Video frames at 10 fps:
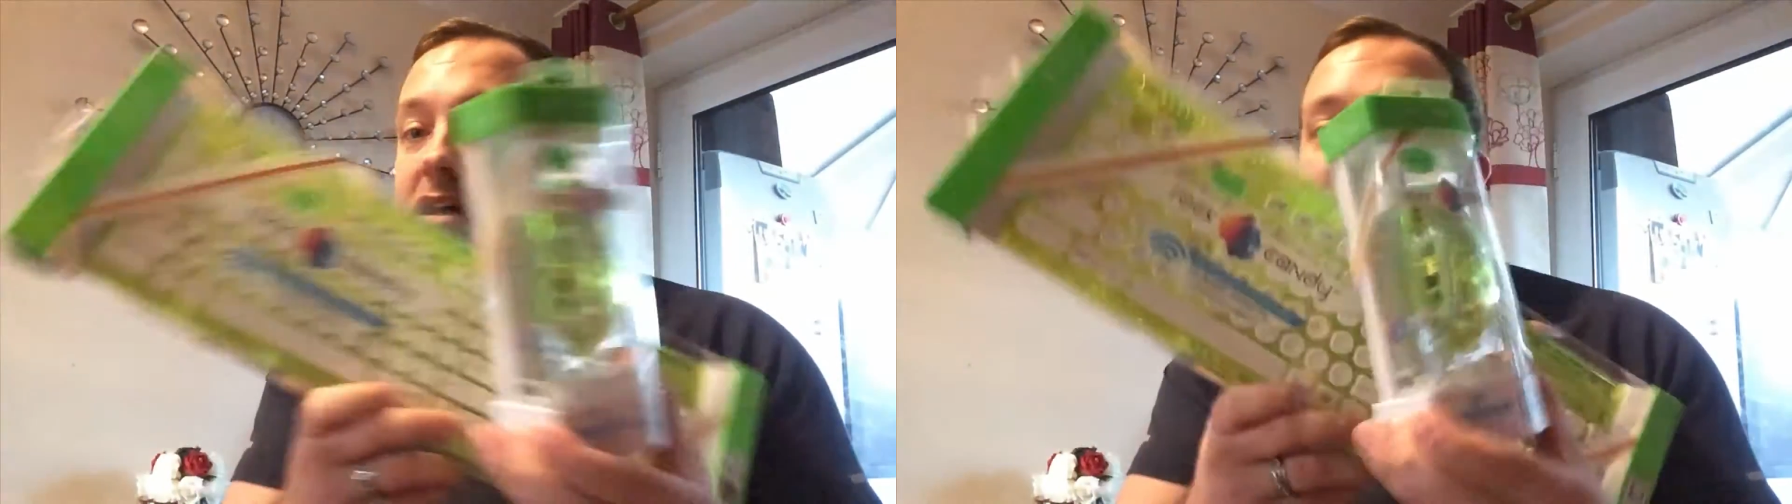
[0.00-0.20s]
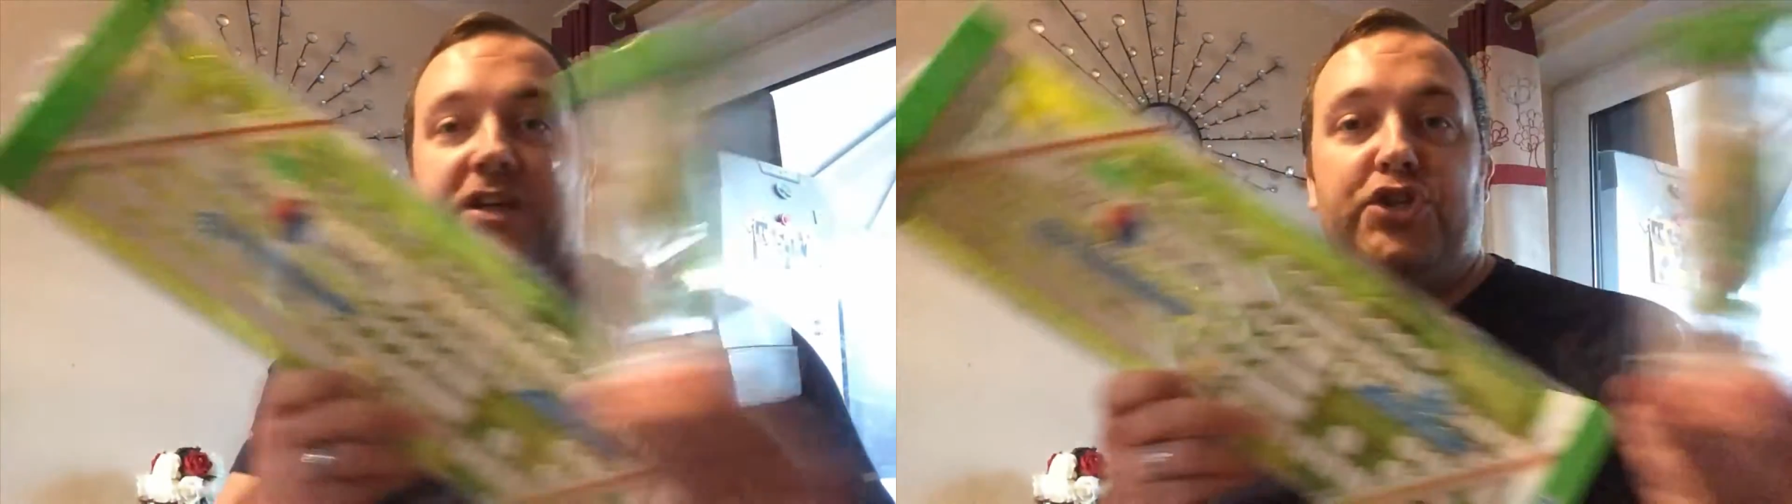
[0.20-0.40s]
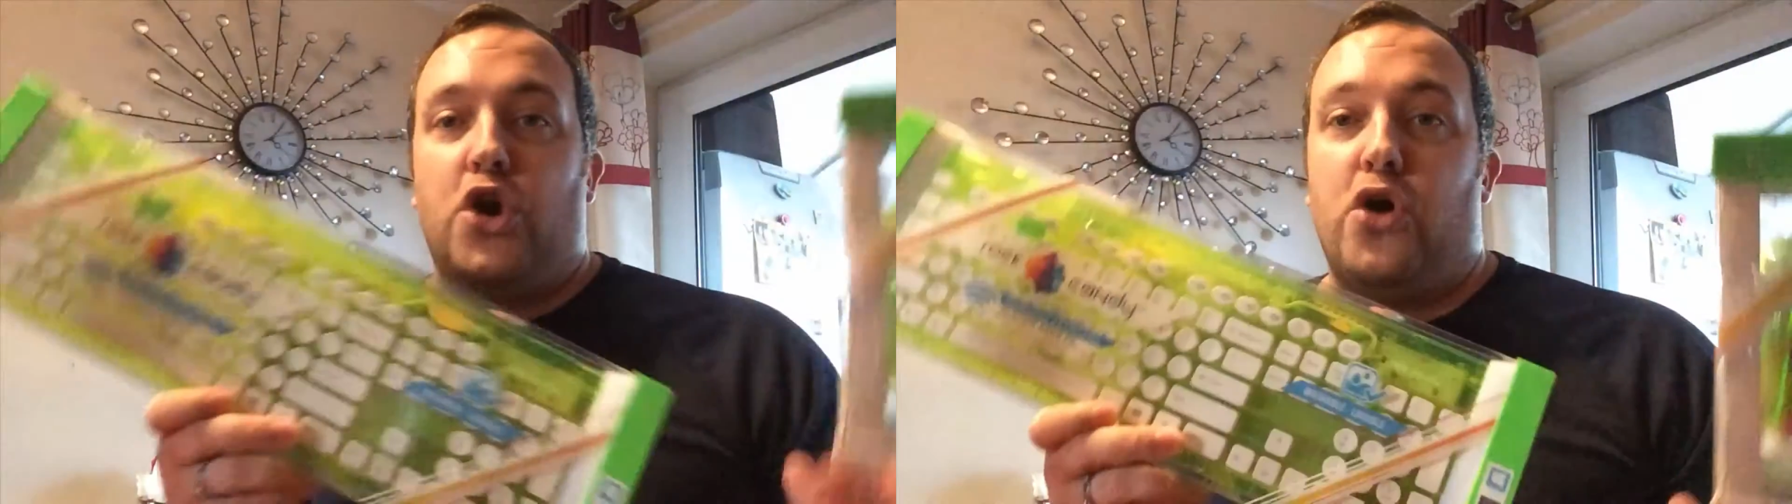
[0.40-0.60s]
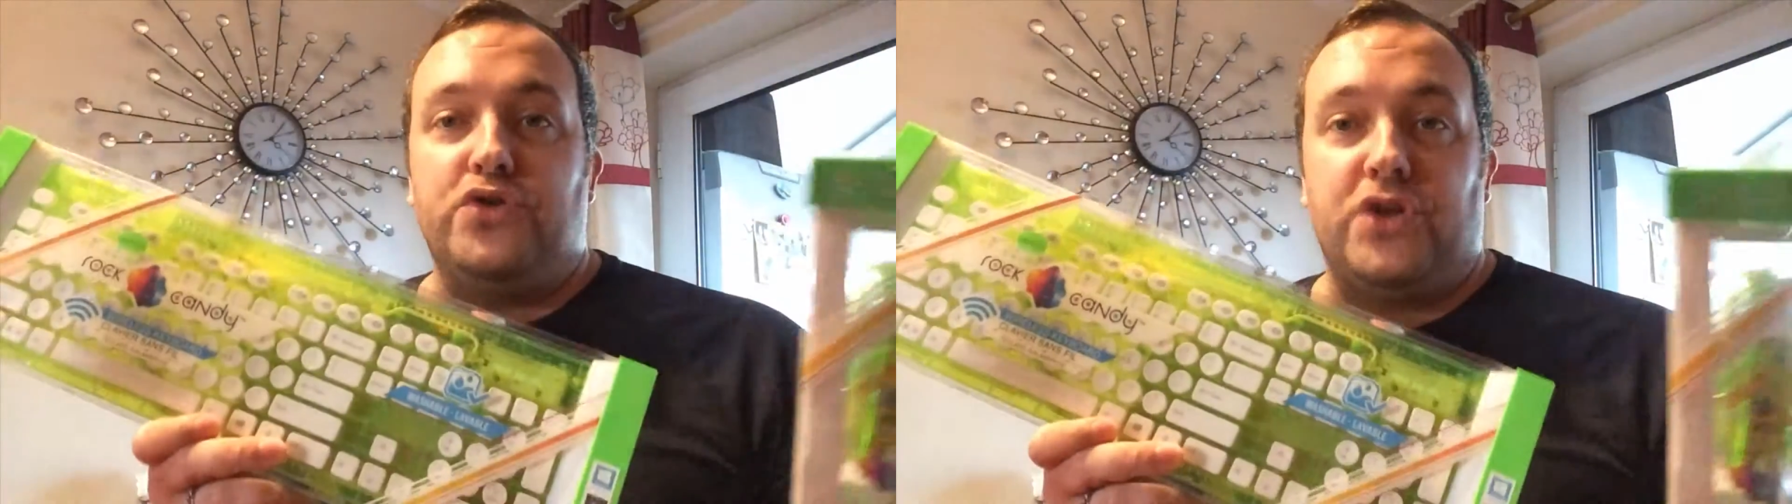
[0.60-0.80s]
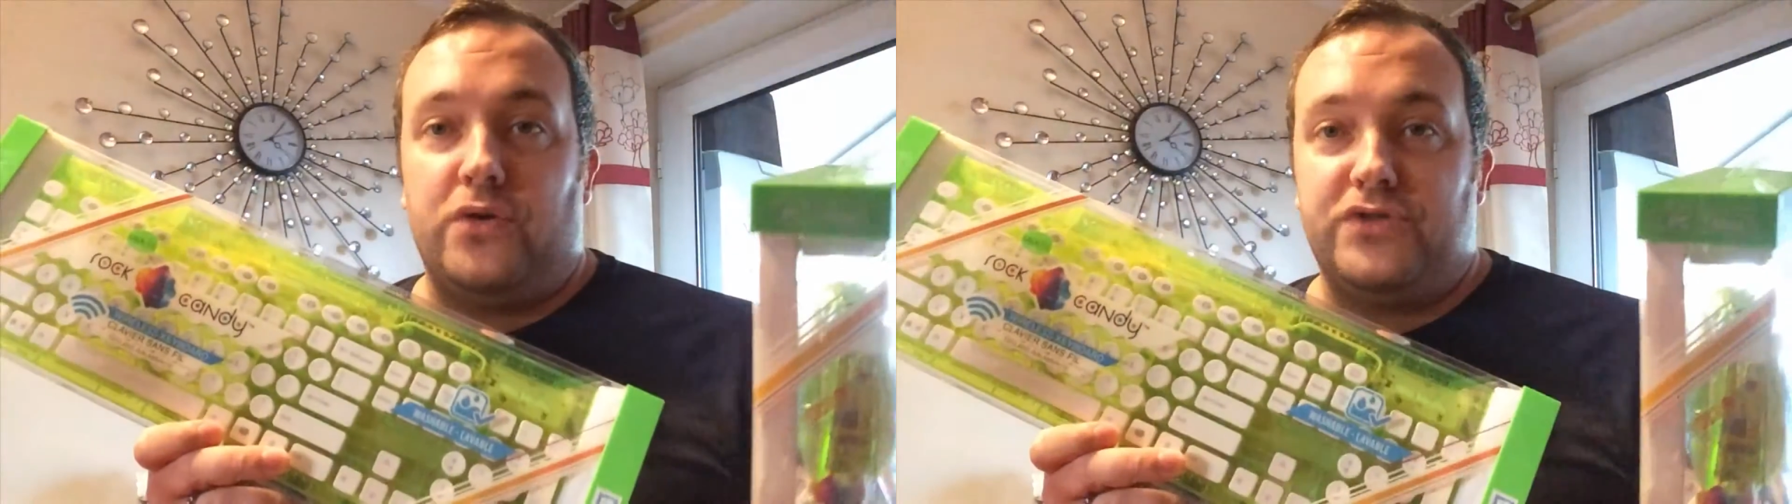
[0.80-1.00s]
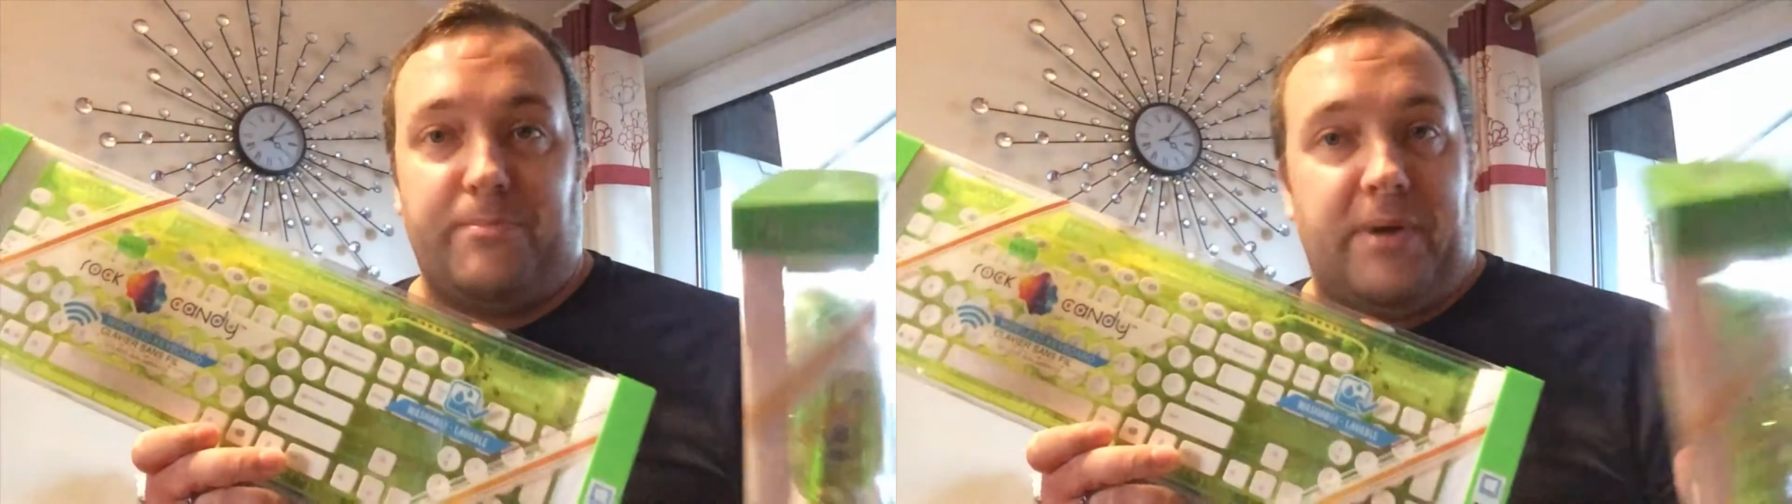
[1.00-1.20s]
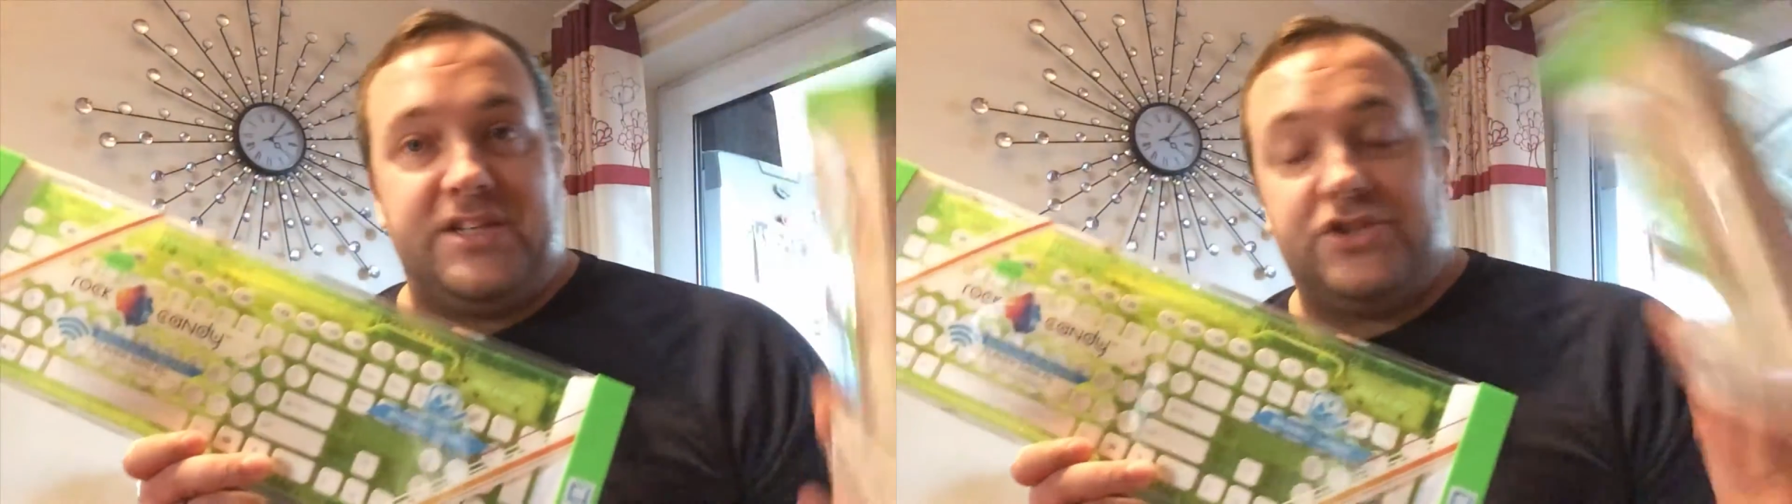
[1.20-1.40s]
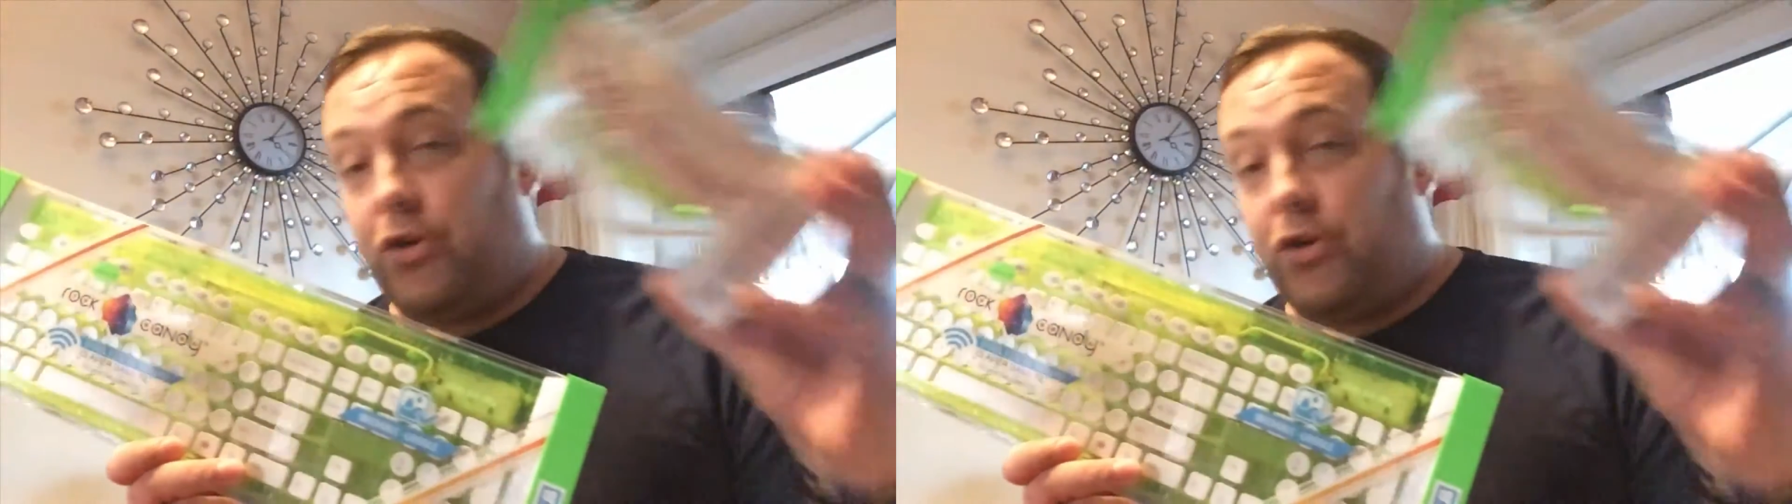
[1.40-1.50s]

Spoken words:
There's loads and loads of places.